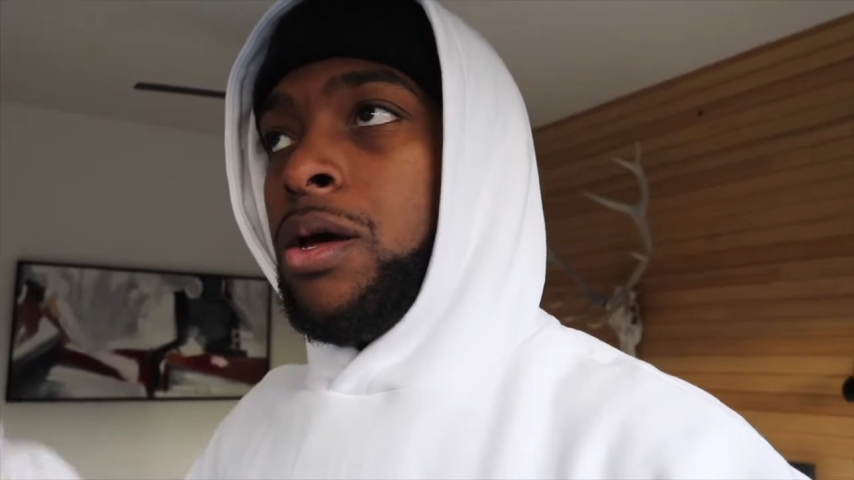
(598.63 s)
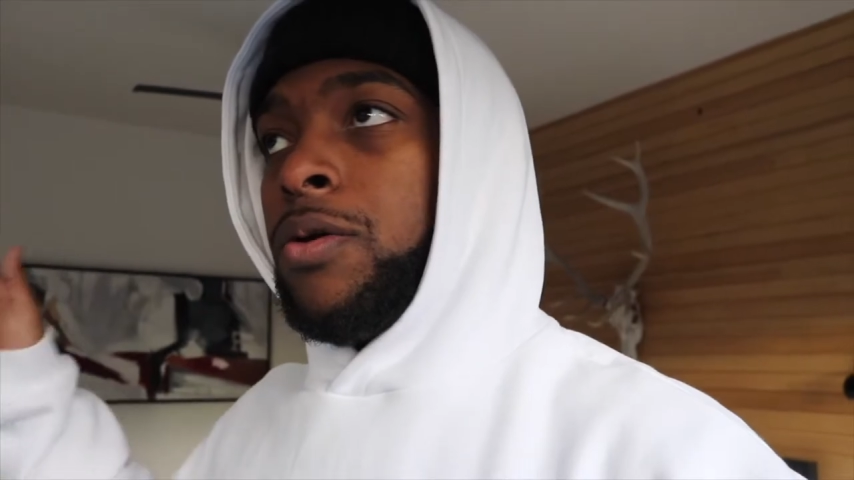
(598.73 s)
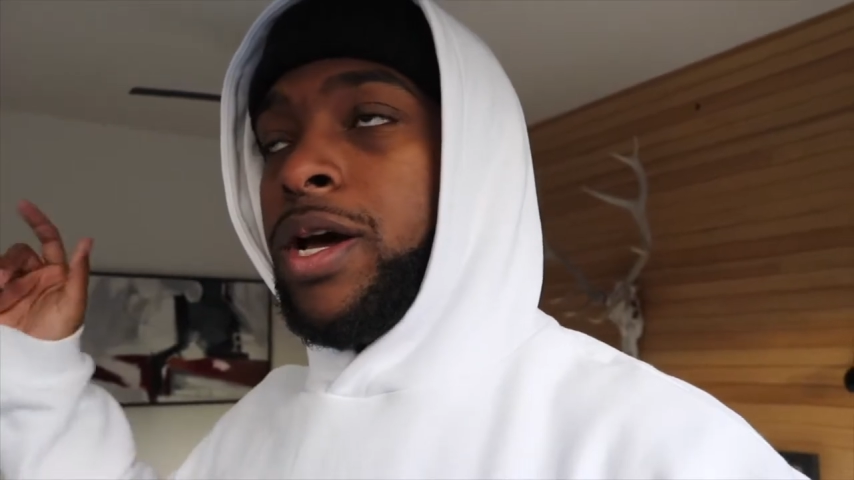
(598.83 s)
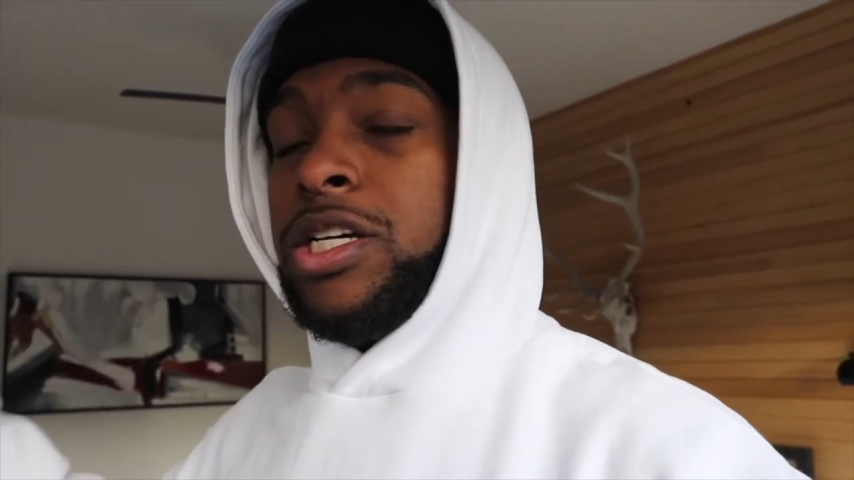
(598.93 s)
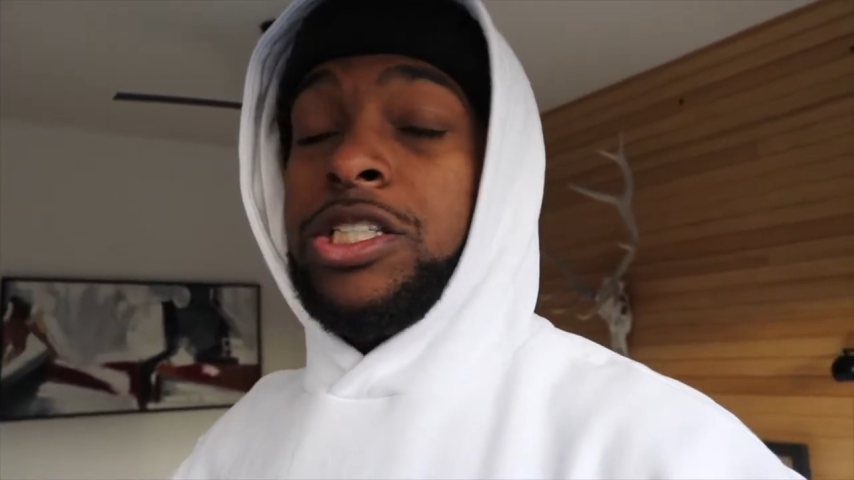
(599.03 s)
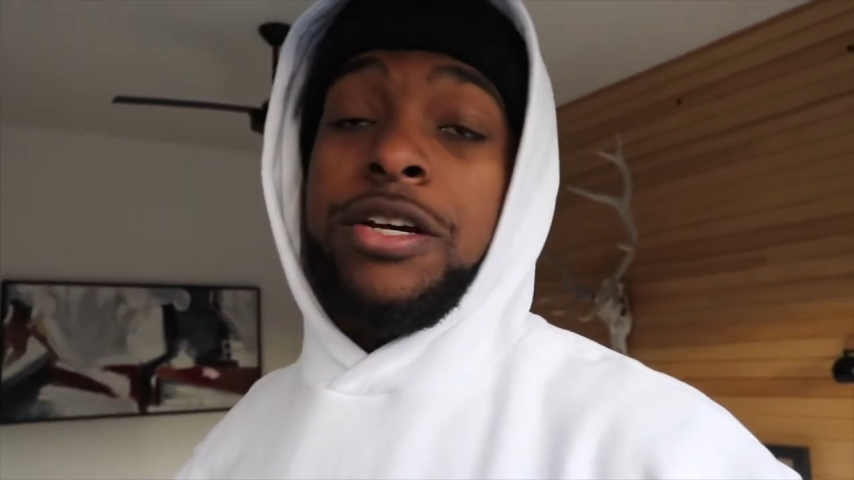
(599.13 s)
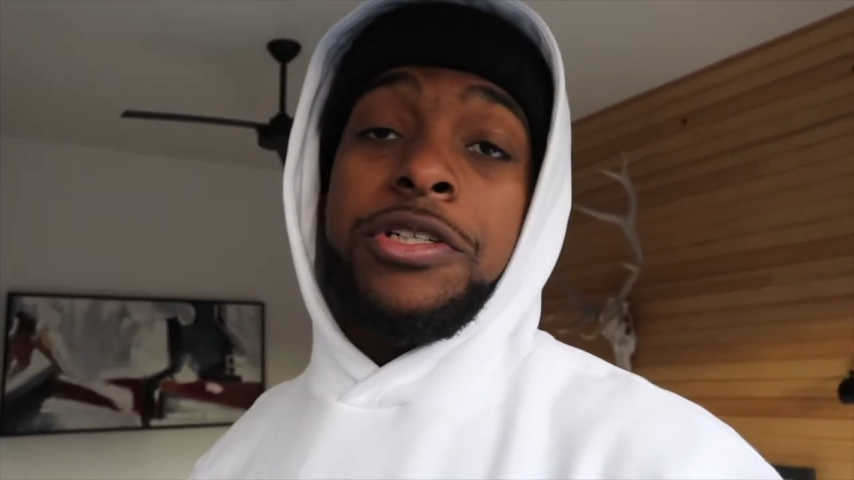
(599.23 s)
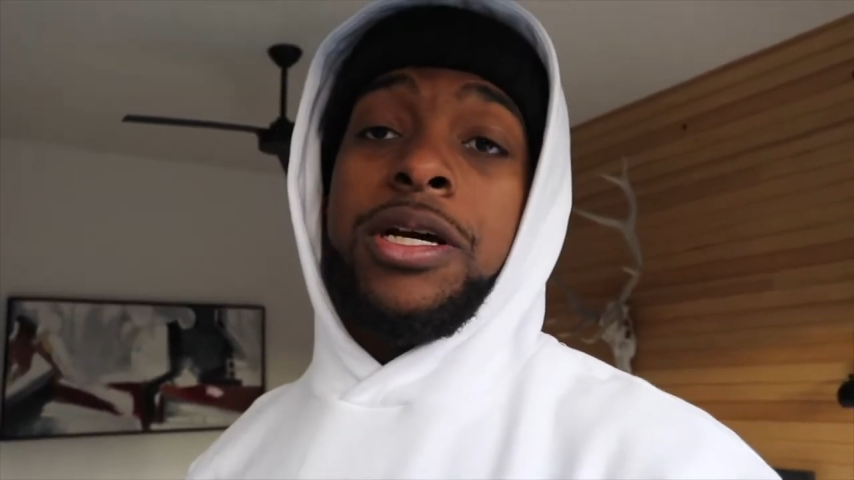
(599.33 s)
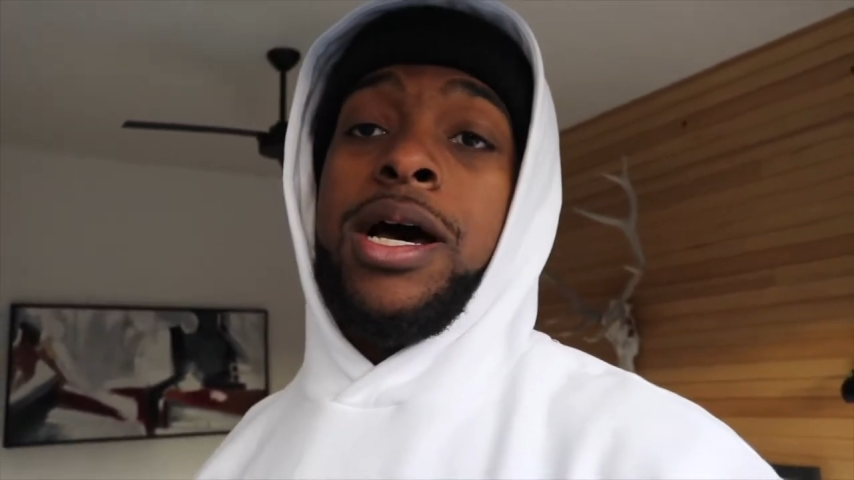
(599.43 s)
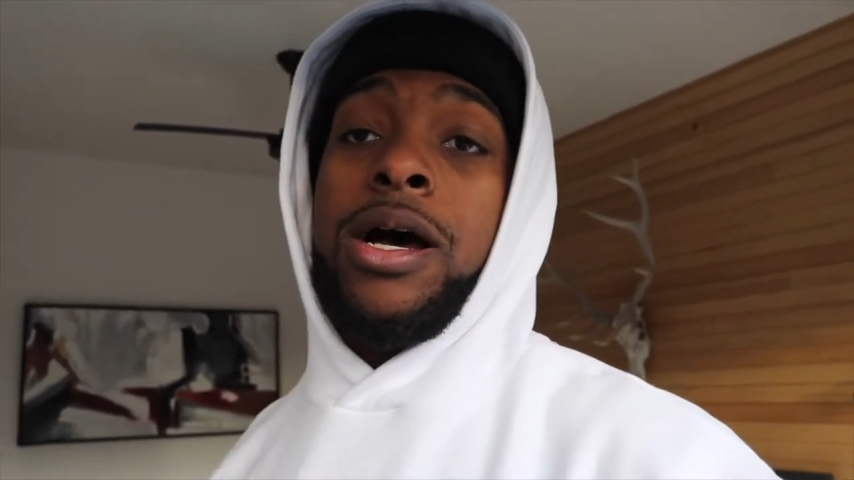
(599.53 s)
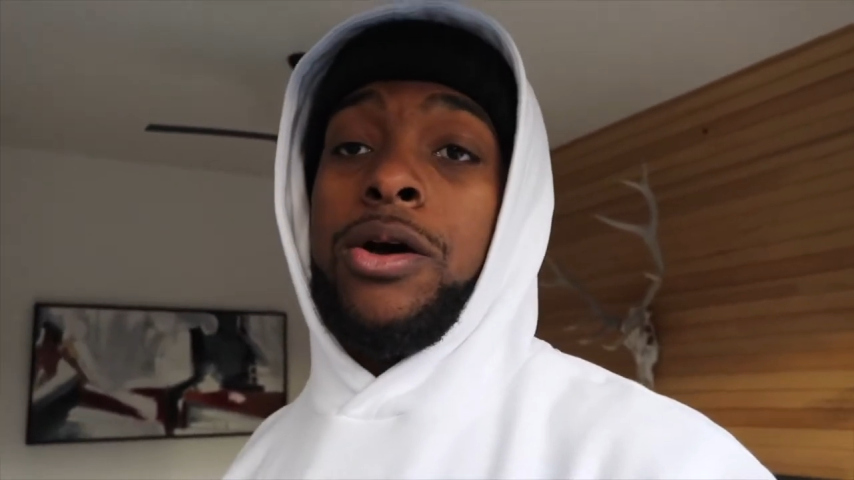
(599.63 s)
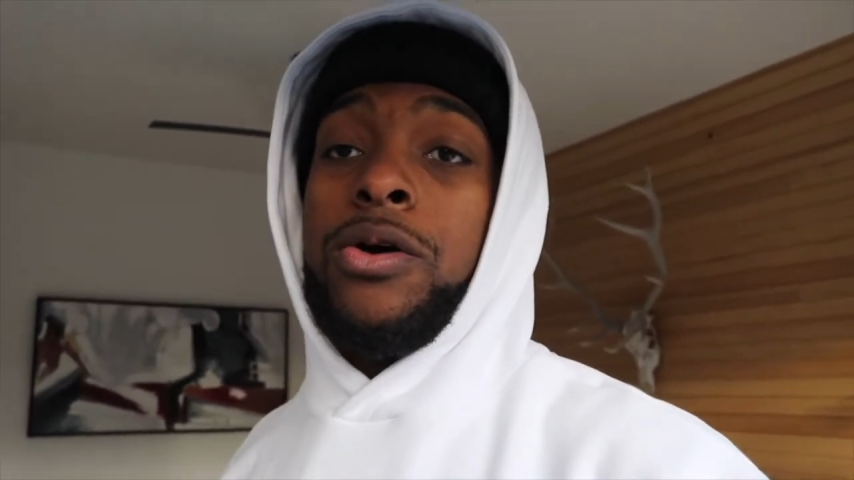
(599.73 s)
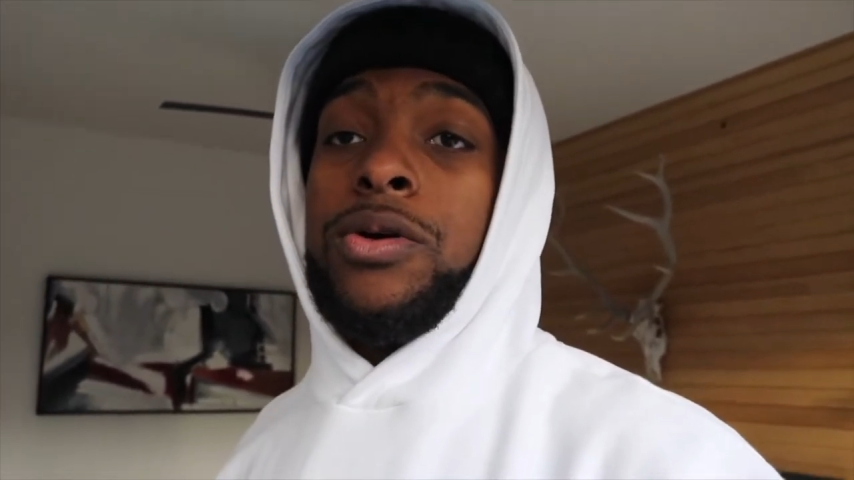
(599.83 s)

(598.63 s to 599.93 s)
We got Chef Chicago